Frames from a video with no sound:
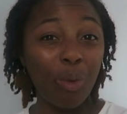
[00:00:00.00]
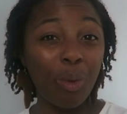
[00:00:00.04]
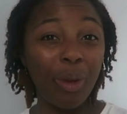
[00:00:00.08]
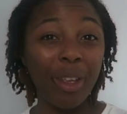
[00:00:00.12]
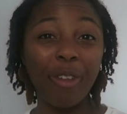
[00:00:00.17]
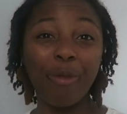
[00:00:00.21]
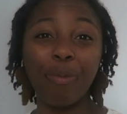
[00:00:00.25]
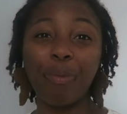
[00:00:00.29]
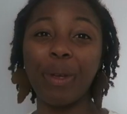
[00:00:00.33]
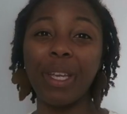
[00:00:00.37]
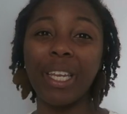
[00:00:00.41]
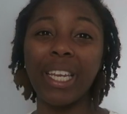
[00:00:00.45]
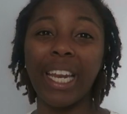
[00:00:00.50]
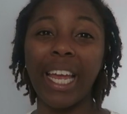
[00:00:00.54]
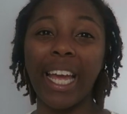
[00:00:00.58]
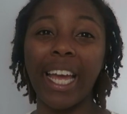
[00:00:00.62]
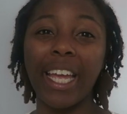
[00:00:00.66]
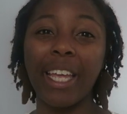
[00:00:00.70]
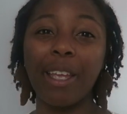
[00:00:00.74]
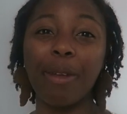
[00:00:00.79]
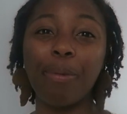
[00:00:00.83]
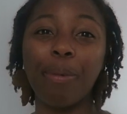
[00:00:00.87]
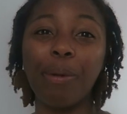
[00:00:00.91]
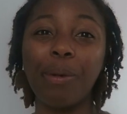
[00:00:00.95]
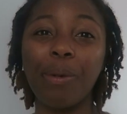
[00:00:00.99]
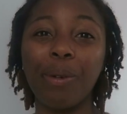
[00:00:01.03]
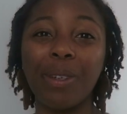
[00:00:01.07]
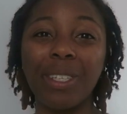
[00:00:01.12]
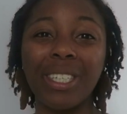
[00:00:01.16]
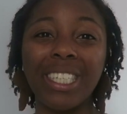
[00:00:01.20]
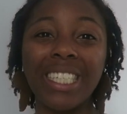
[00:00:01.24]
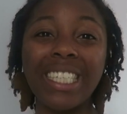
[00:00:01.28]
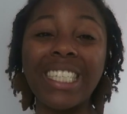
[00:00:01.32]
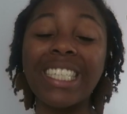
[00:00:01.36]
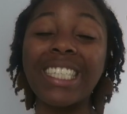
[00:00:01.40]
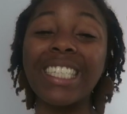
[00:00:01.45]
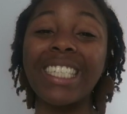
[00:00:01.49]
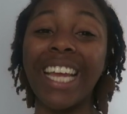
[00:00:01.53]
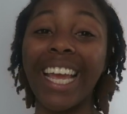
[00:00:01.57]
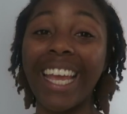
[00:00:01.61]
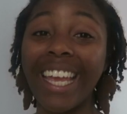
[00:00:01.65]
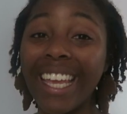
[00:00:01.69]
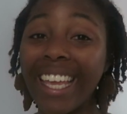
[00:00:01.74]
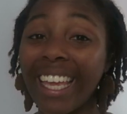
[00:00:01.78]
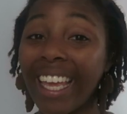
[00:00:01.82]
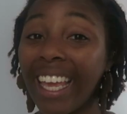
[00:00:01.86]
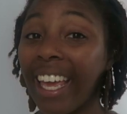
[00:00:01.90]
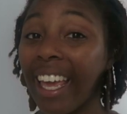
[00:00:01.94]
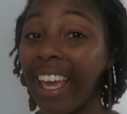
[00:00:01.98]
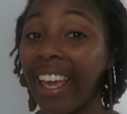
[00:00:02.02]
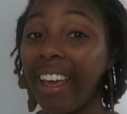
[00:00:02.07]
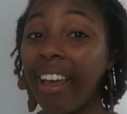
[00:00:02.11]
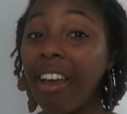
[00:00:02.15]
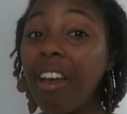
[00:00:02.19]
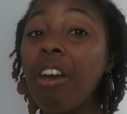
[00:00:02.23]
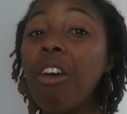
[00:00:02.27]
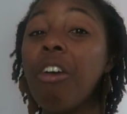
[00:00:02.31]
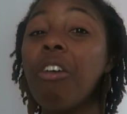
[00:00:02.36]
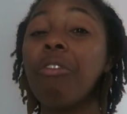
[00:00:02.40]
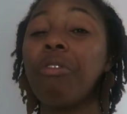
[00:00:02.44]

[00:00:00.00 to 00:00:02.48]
we've been able to stay here